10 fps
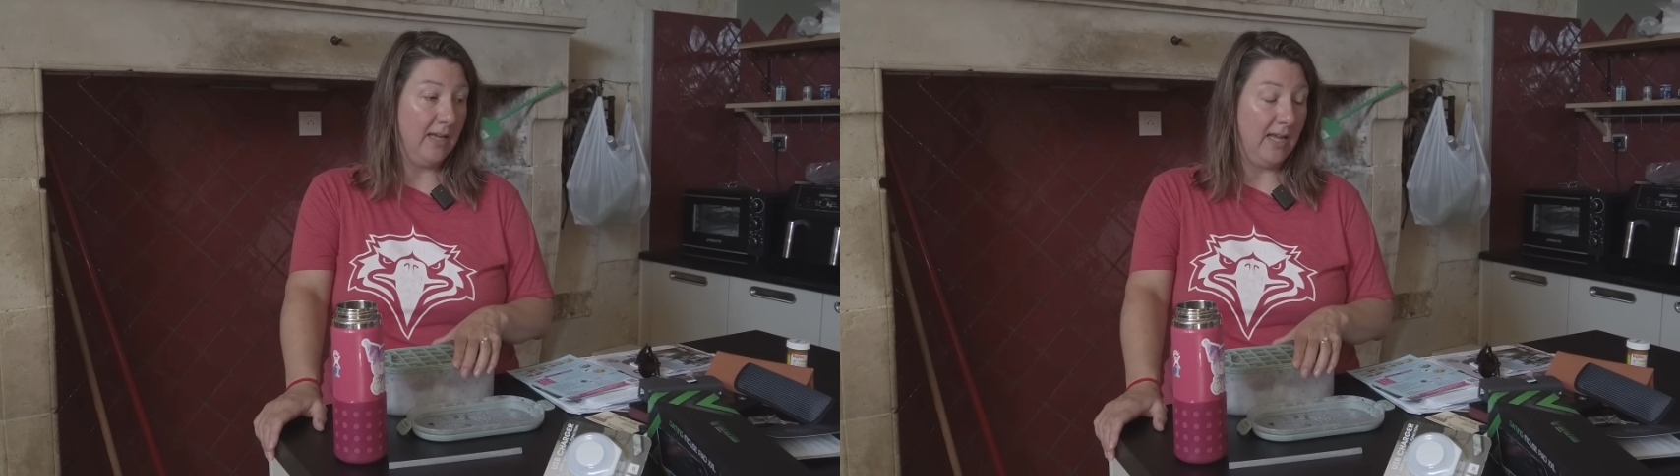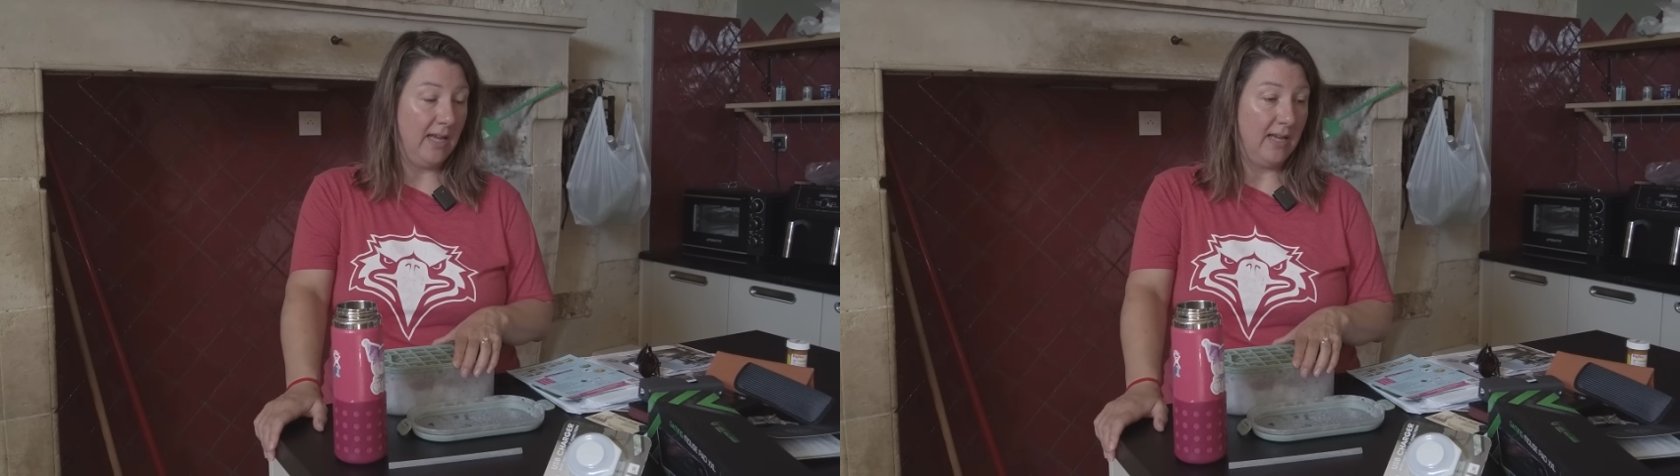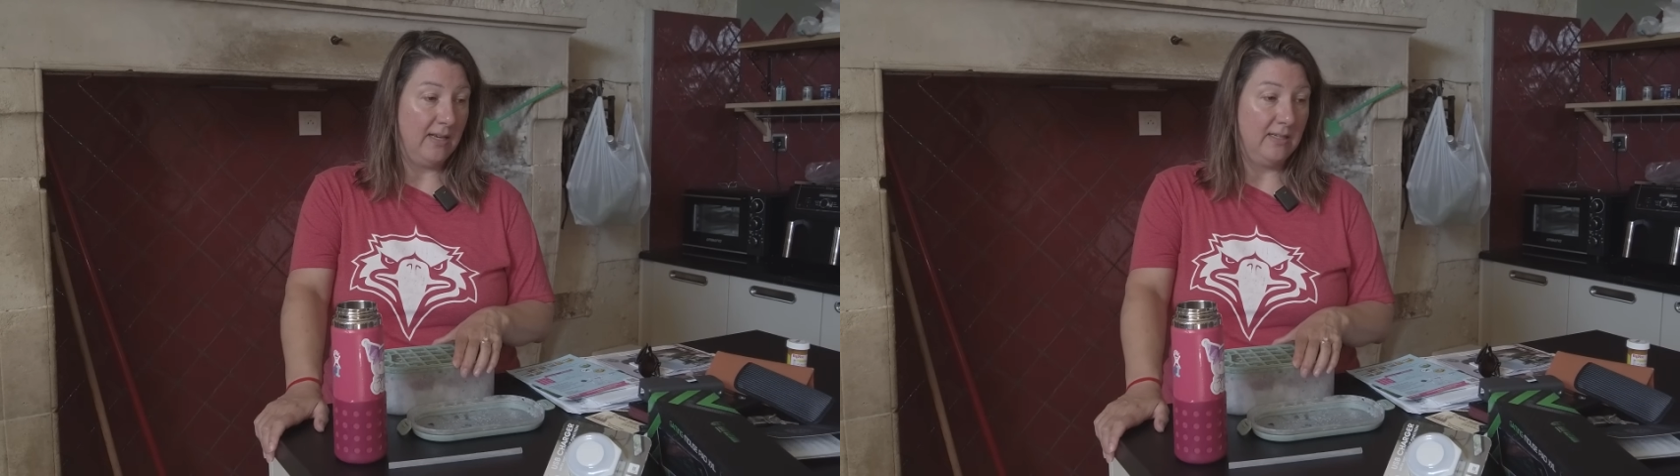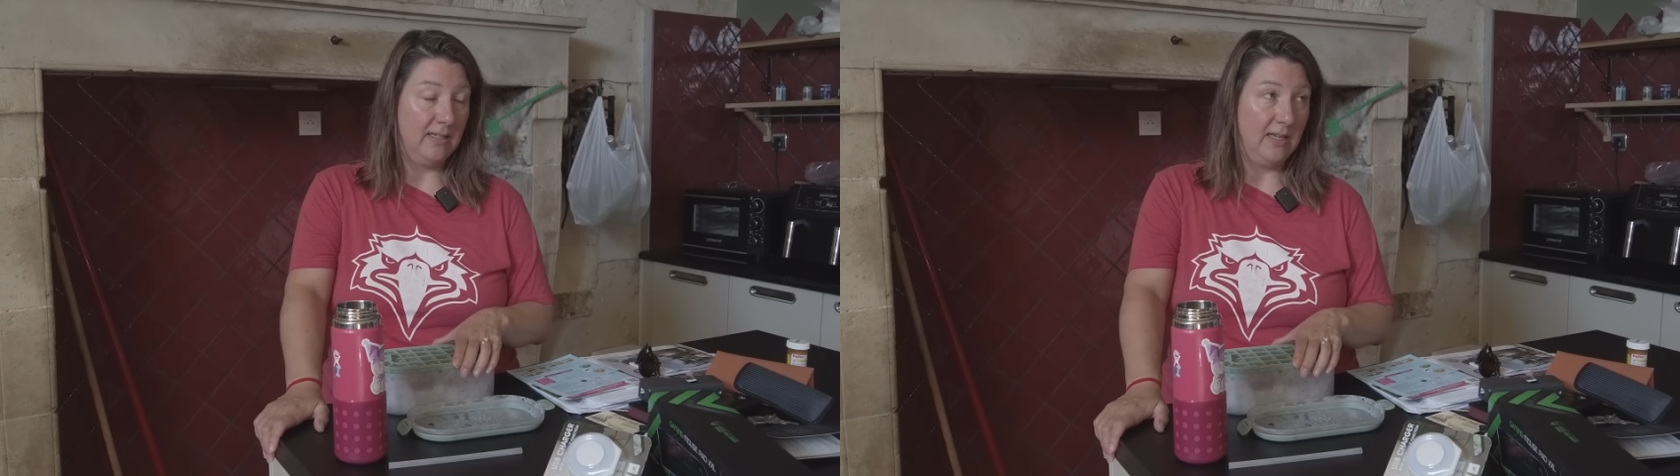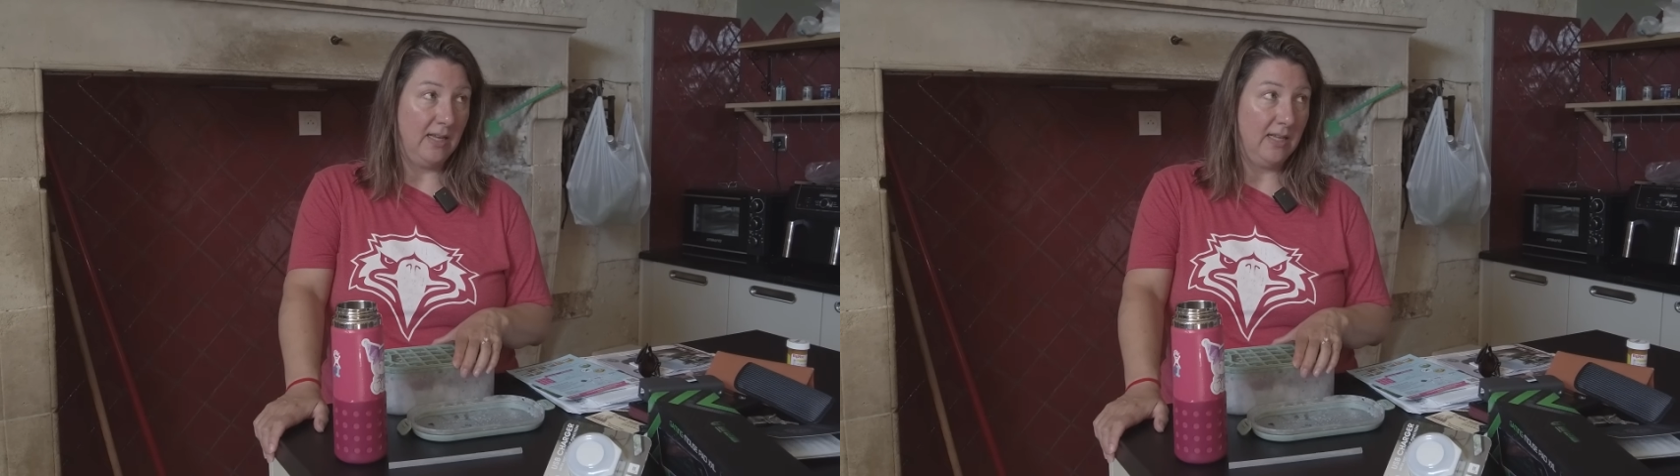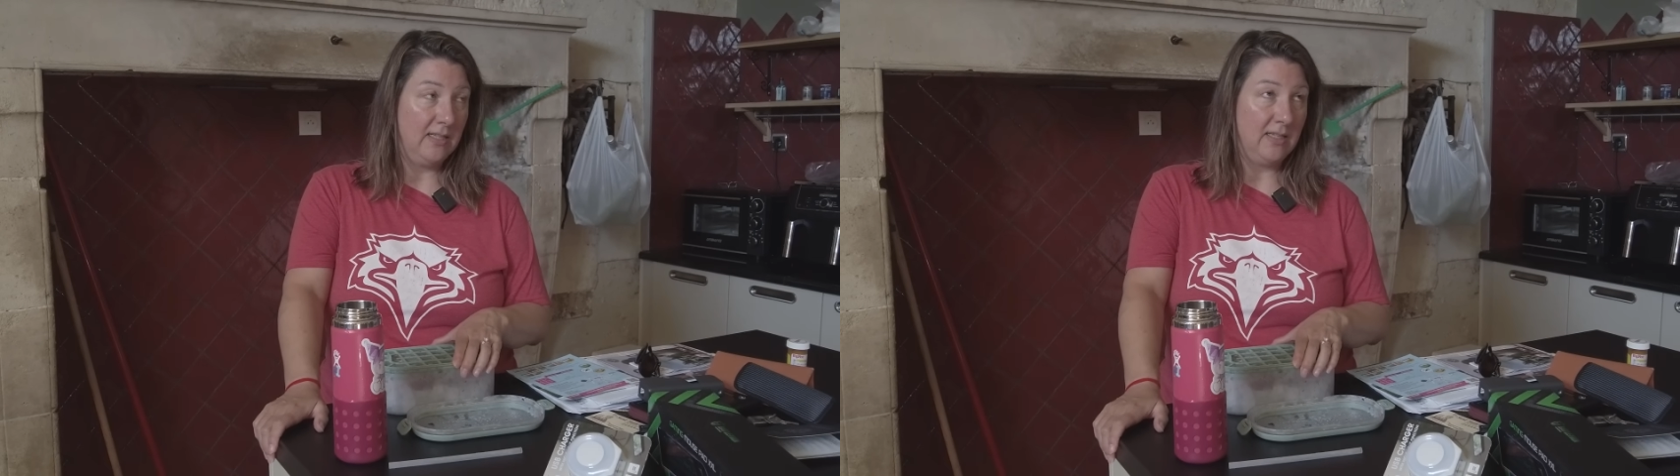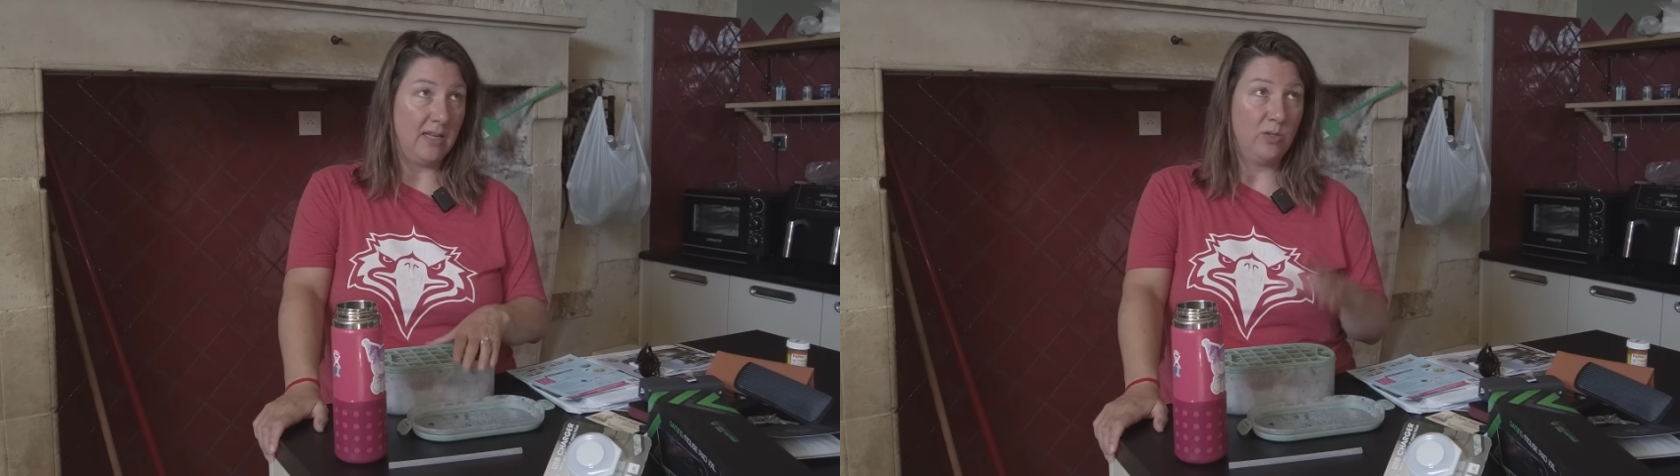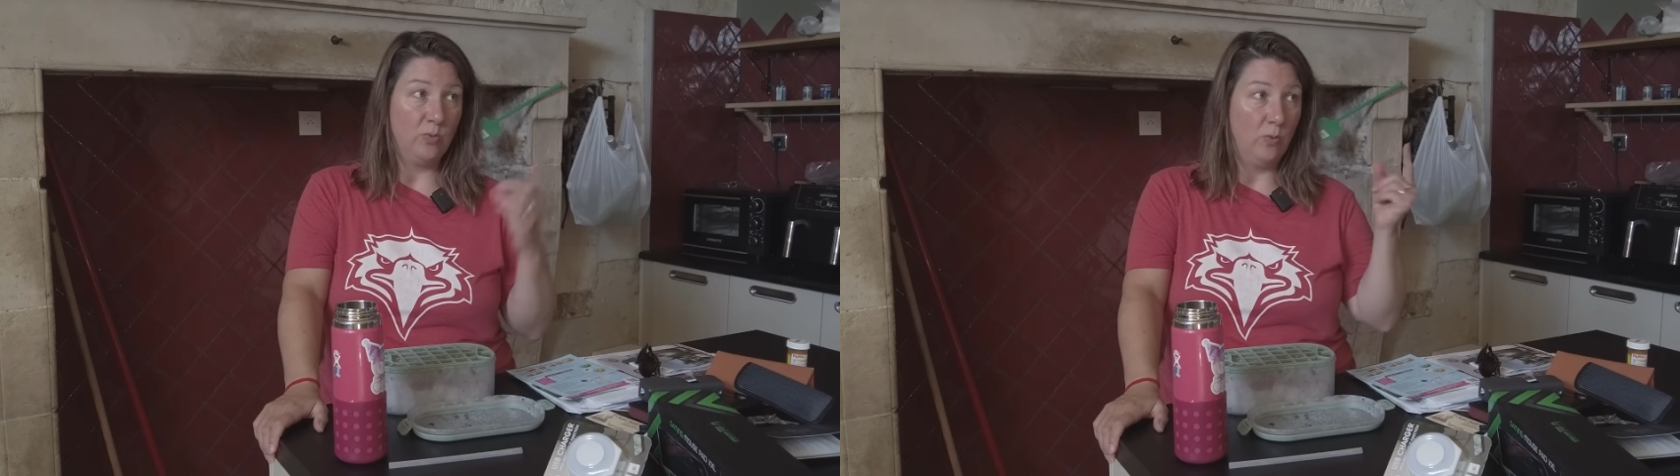And it's
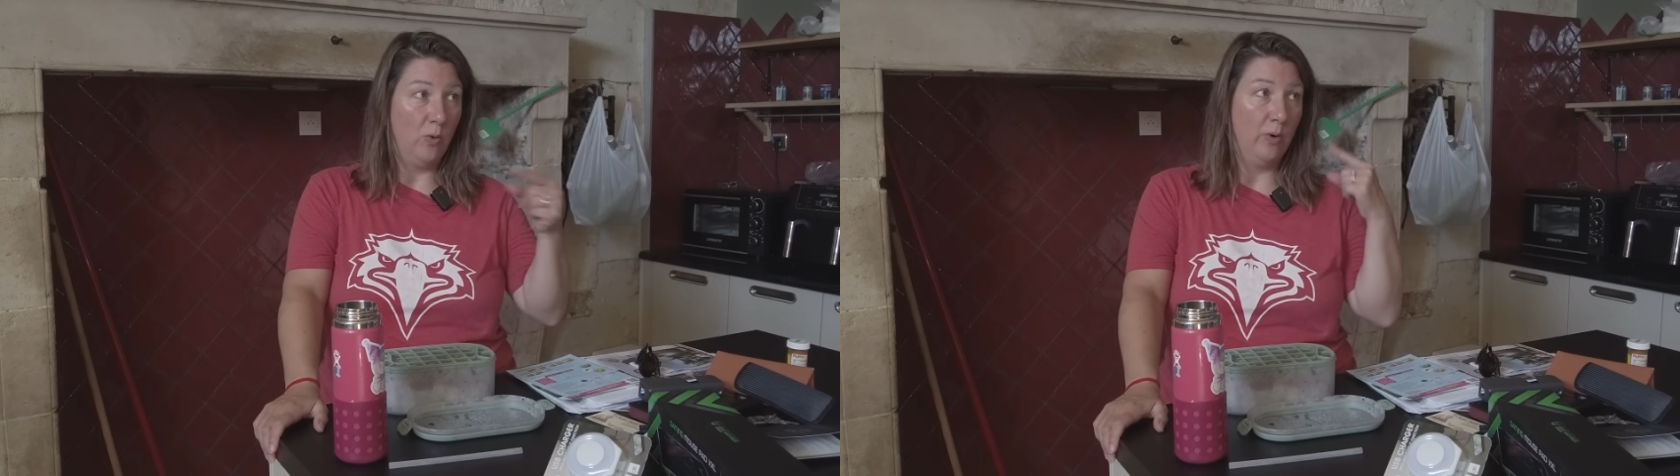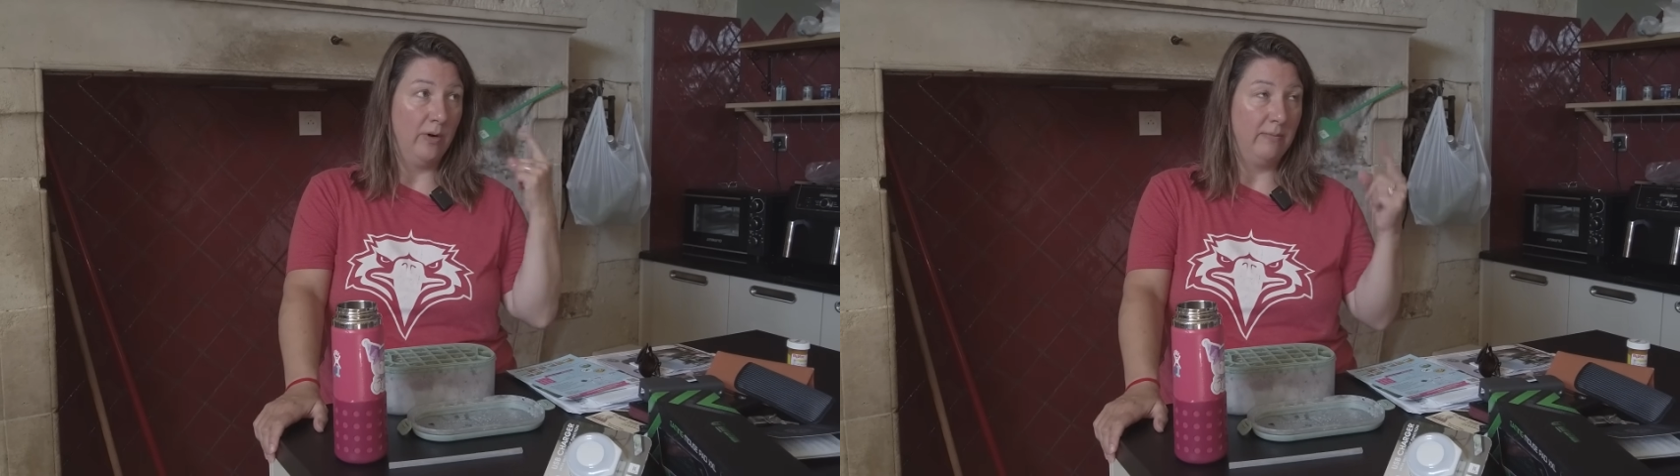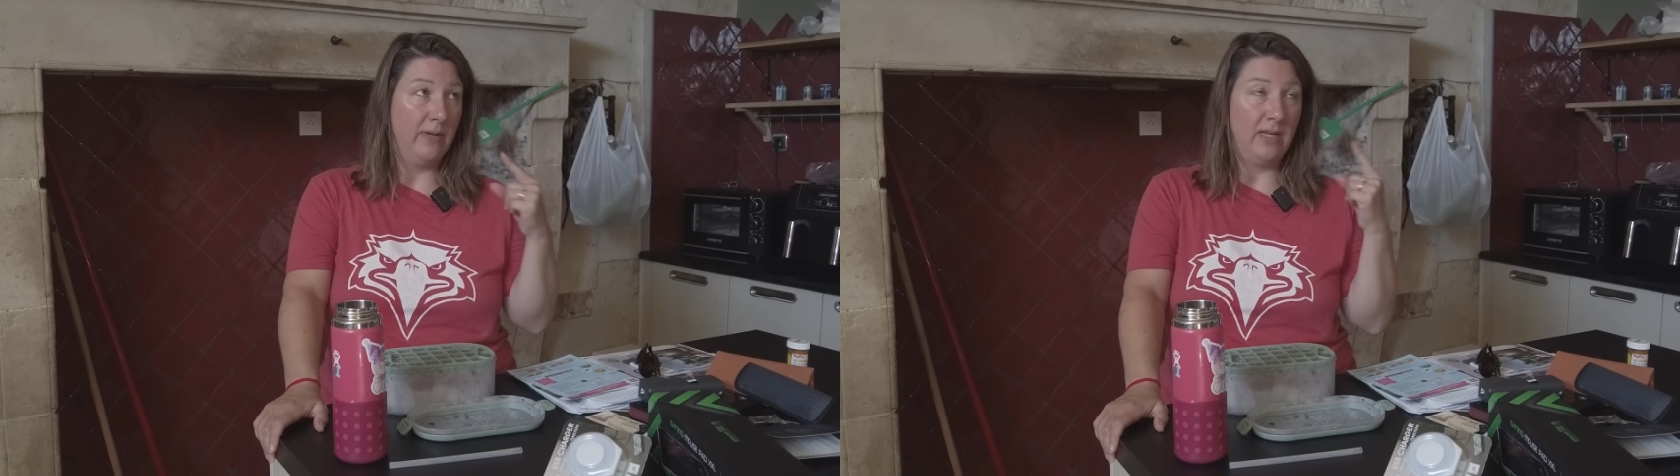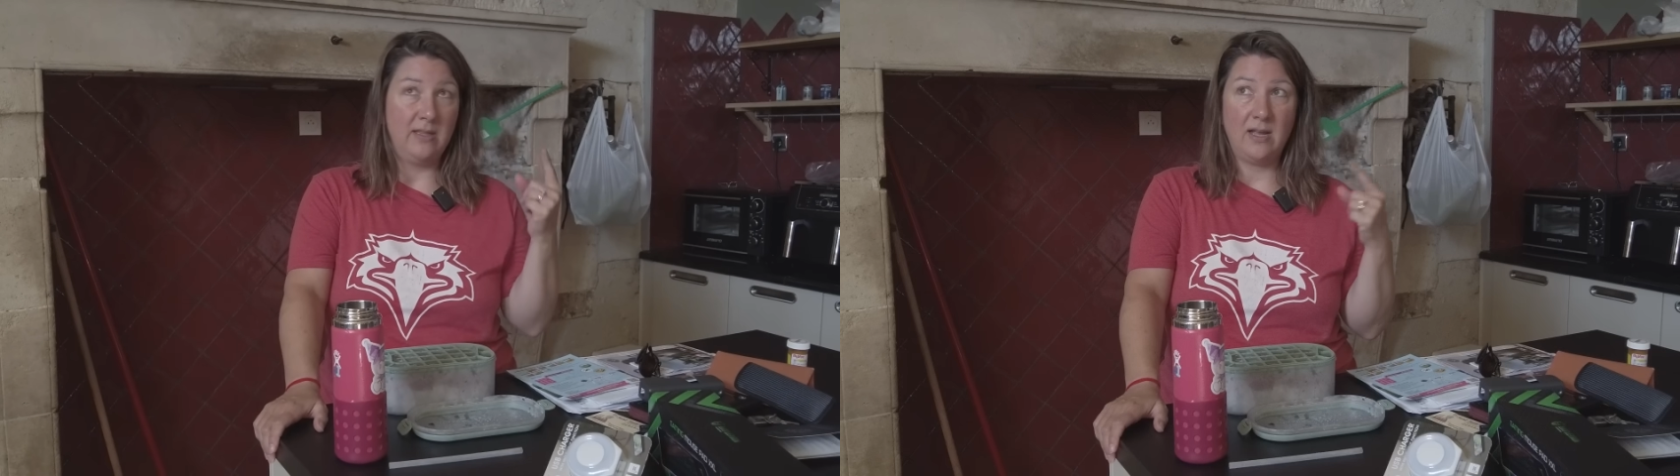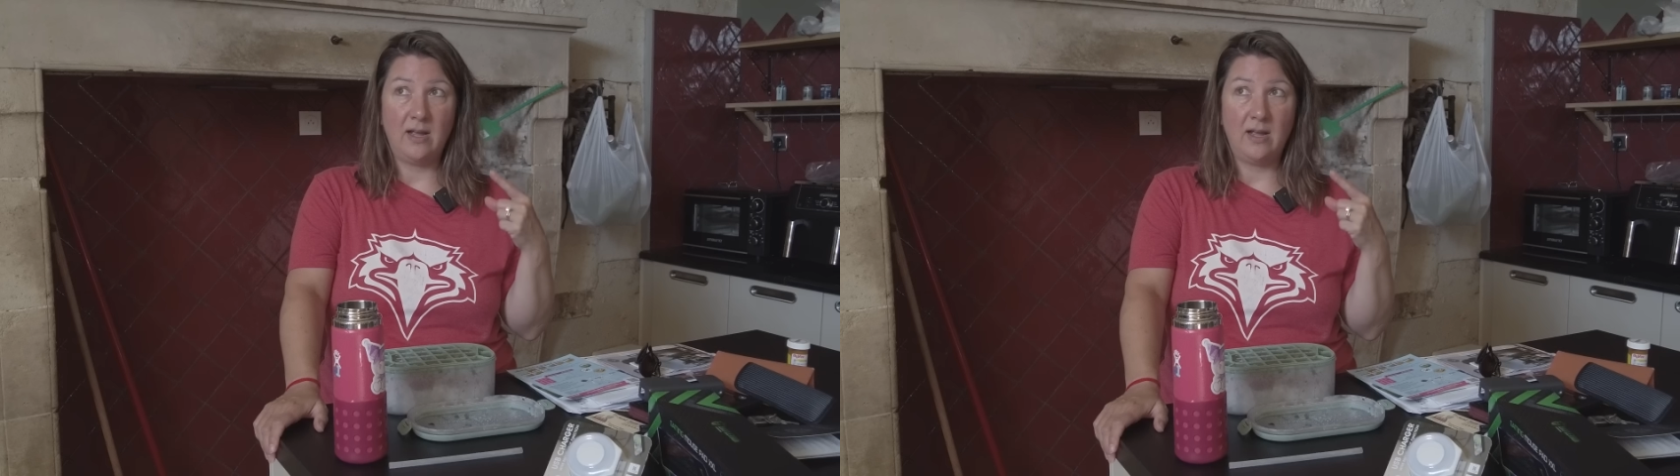as warm in